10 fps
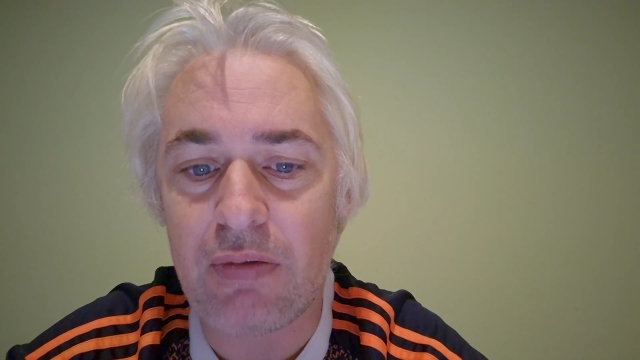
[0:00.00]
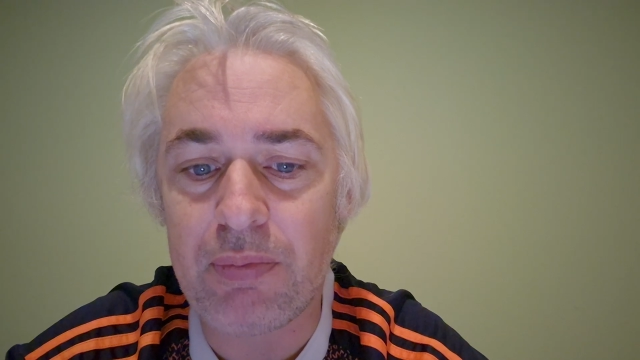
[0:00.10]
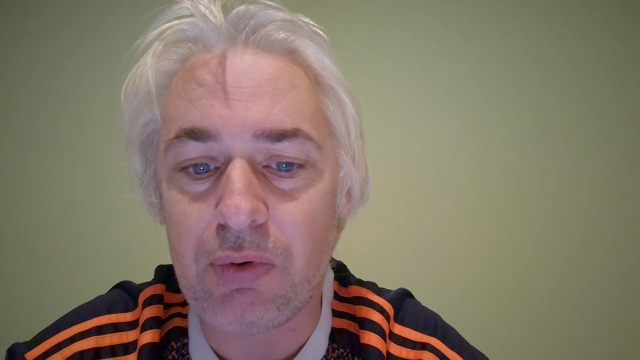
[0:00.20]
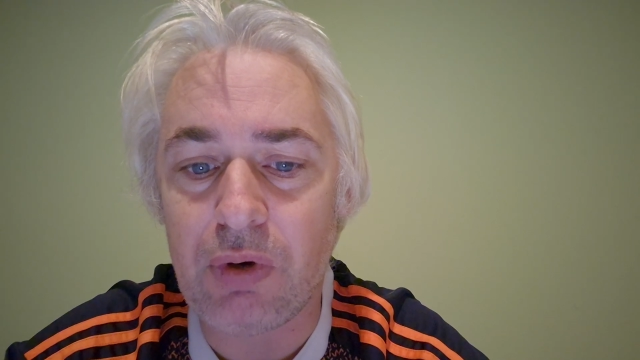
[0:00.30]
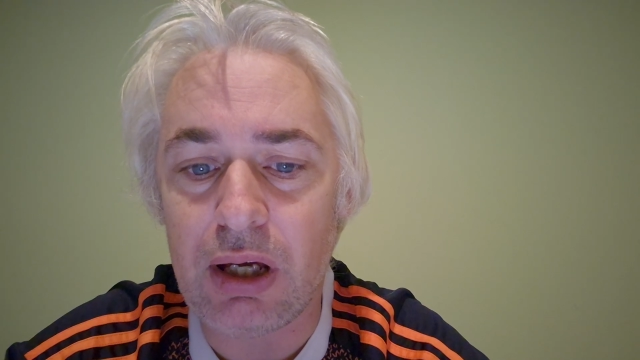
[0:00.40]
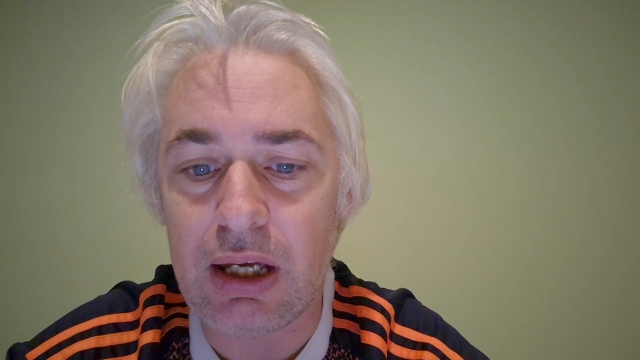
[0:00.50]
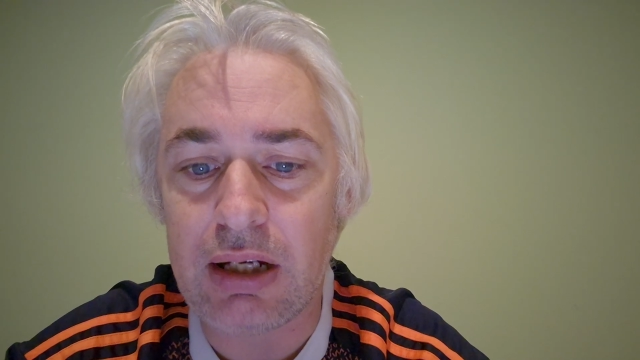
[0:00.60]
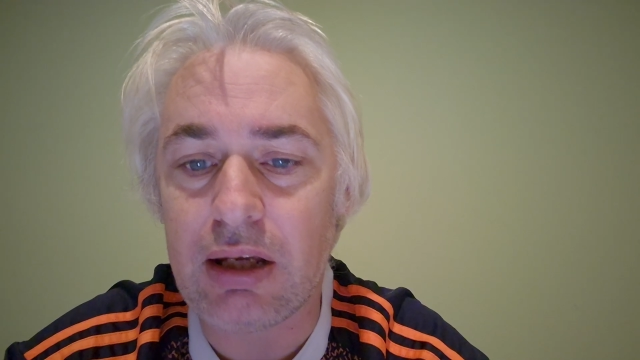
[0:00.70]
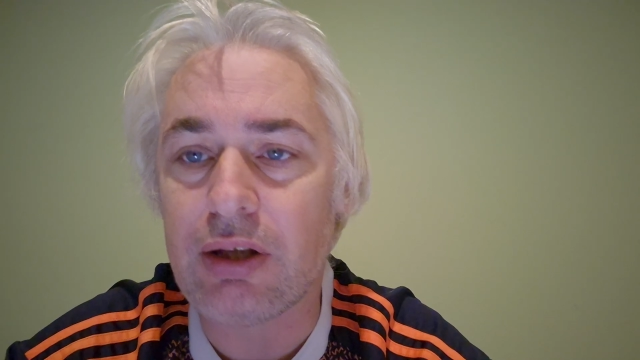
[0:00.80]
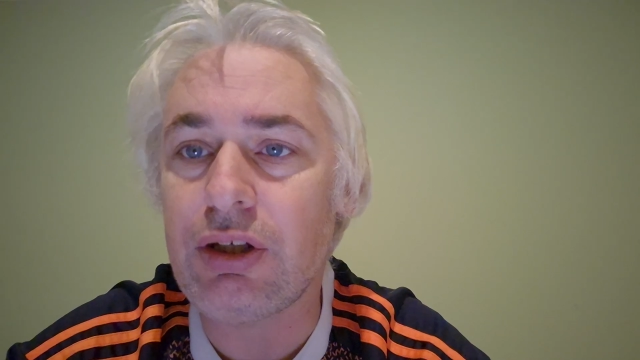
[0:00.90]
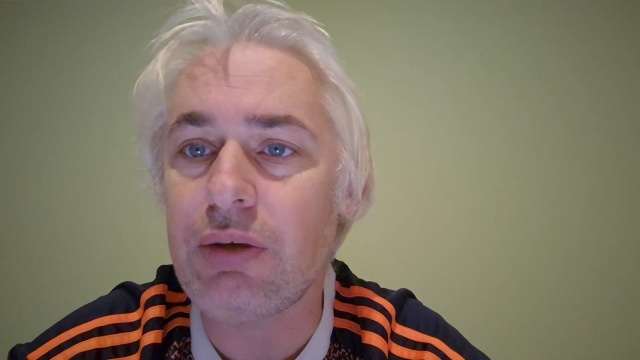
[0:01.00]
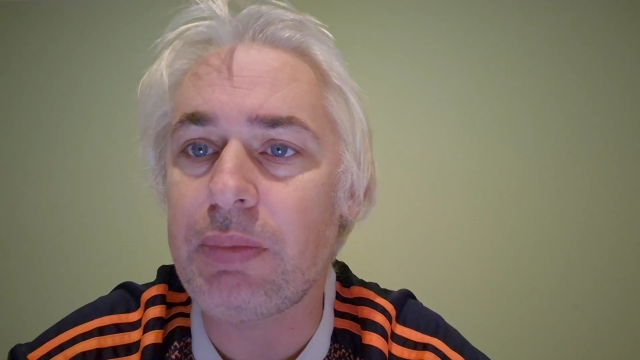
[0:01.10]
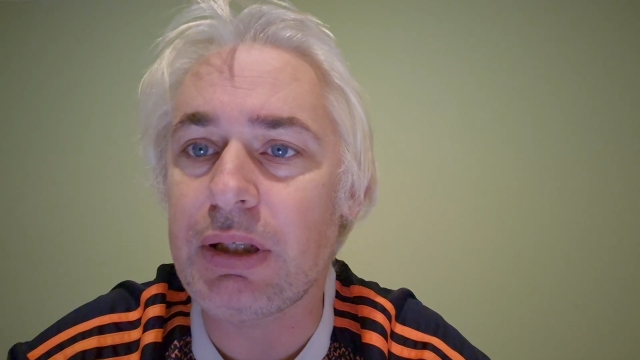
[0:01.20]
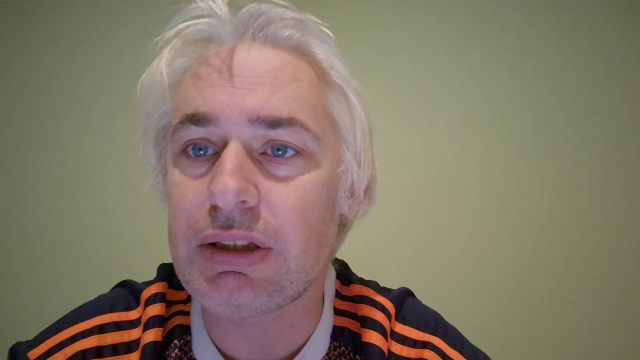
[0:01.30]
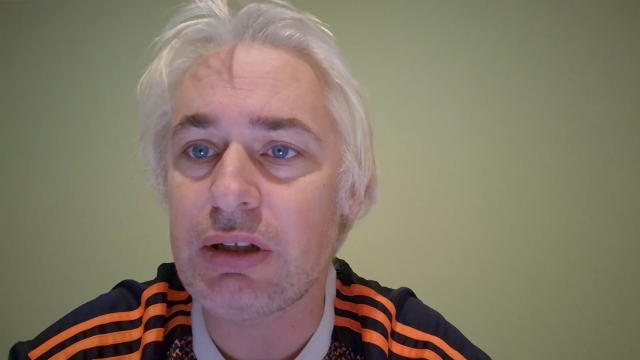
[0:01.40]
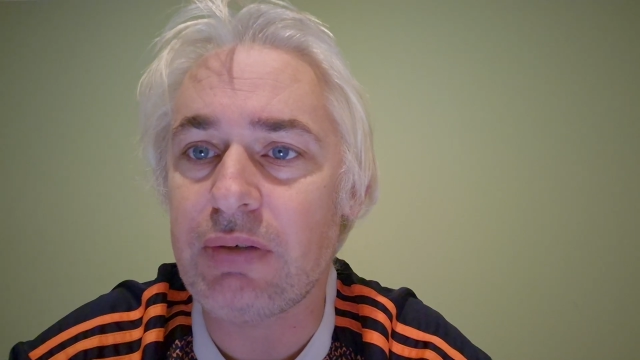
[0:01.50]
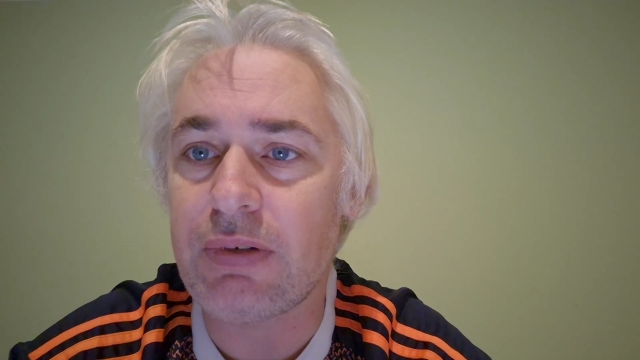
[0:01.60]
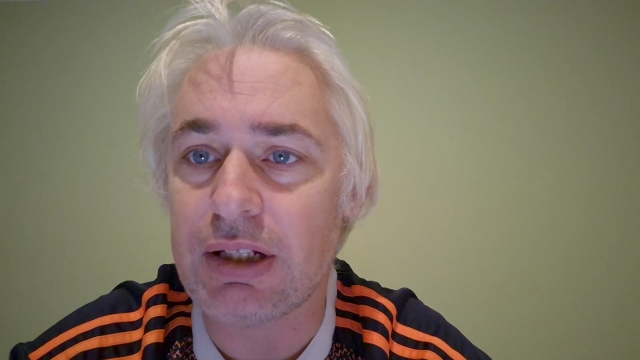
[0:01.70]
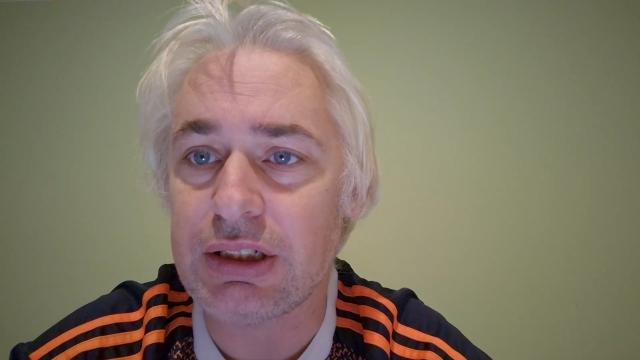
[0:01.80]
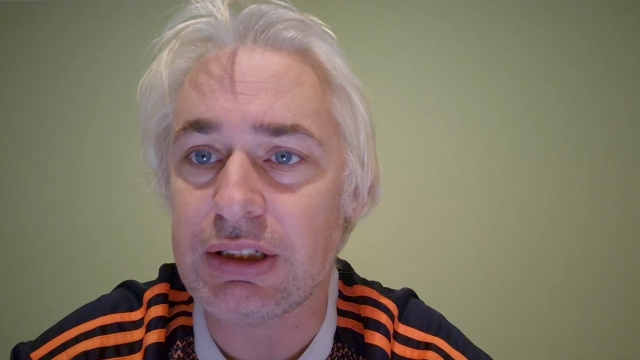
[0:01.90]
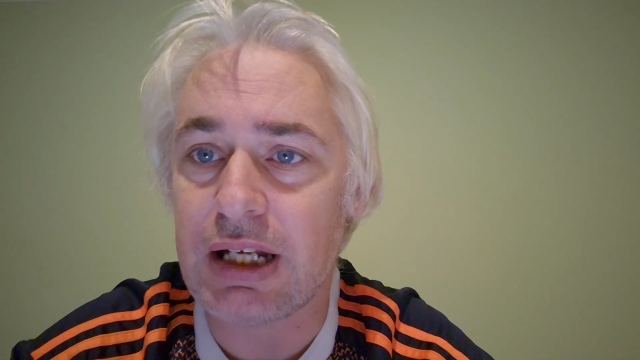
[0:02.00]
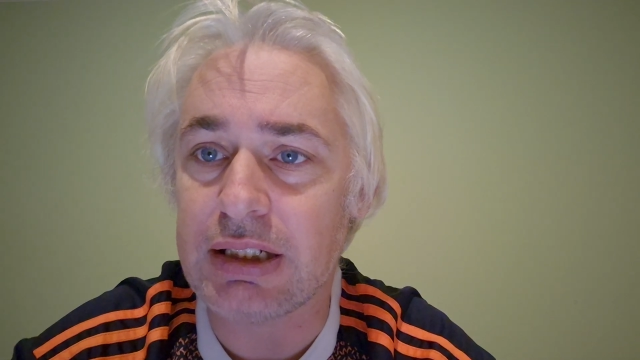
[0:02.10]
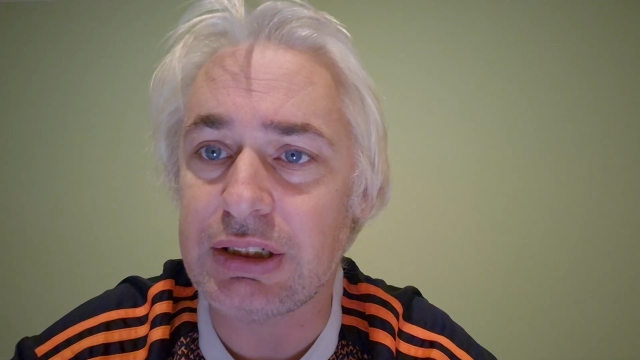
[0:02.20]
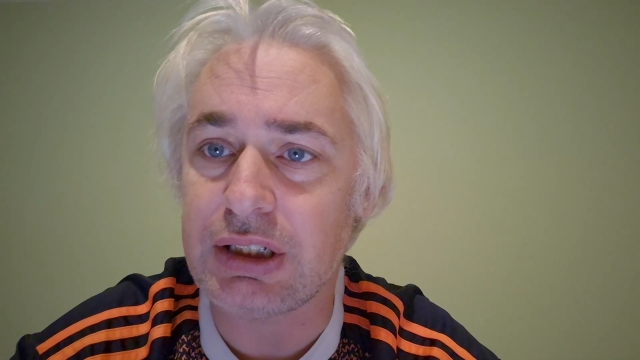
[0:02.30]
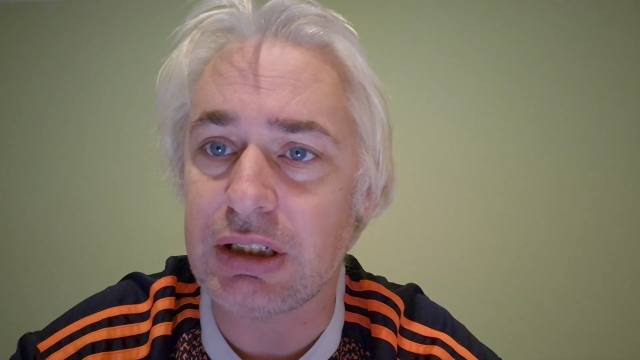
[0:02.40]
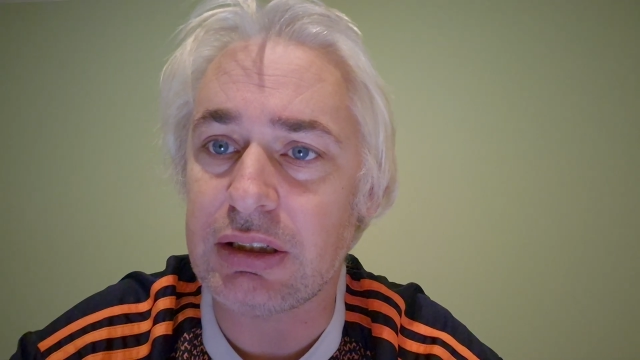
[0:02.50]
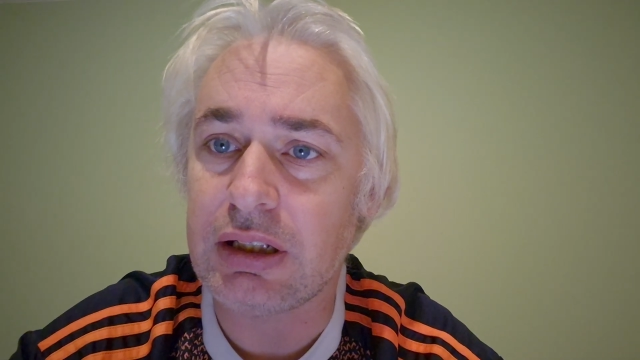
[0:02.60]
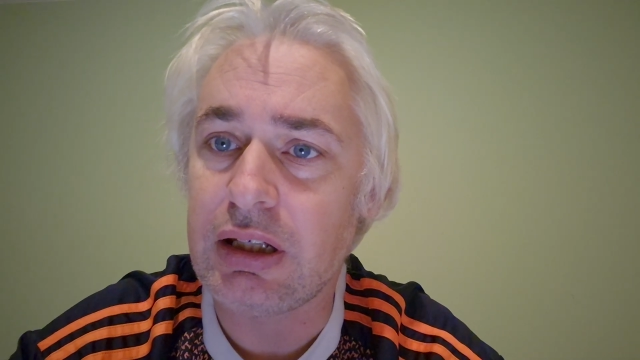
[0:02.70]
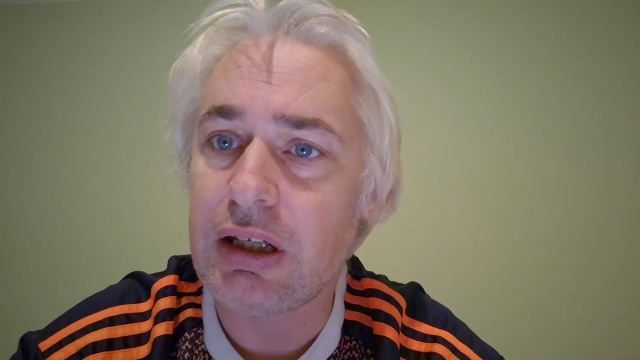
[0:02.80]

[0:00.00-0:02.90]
brought in a new piece of legislation